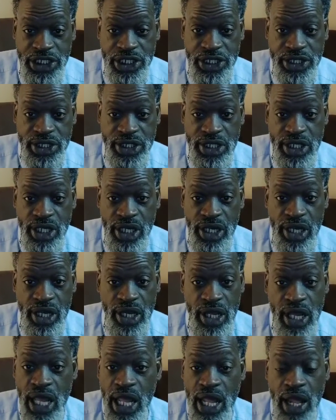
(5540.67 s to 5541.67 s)
Of children
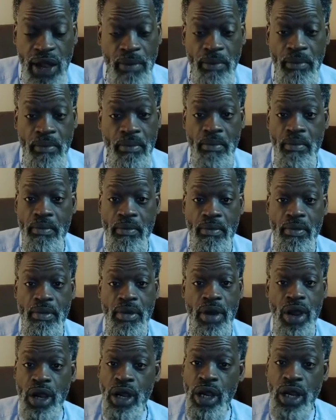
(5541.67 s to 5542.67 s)
of all
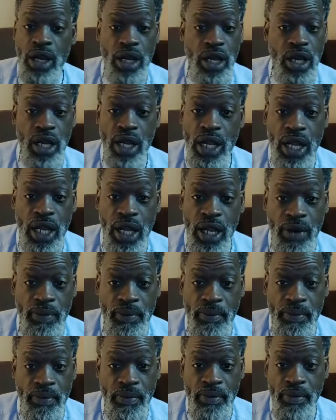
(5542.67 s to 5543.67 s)
races when a black
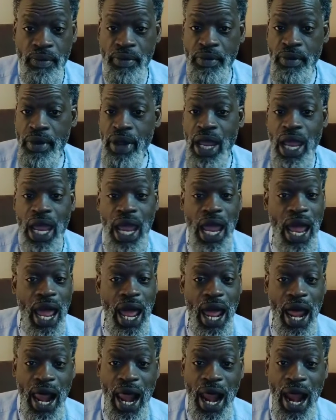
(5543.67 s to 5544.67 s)
man stands there
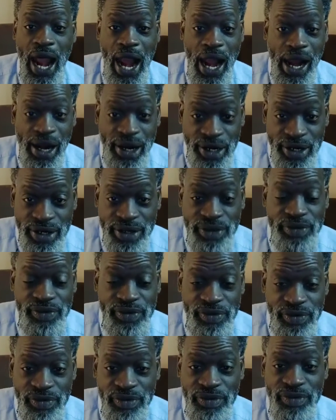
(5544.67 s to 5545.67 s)
in front of their
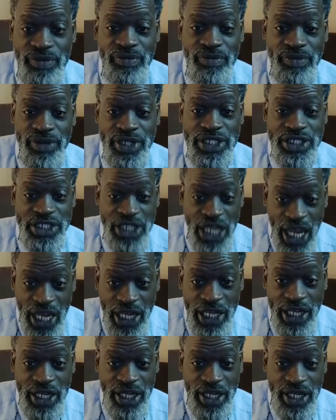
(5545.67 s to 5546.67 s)
classroom. I'm
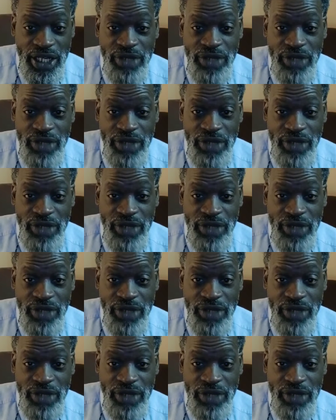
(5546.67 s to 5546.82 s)
telling you.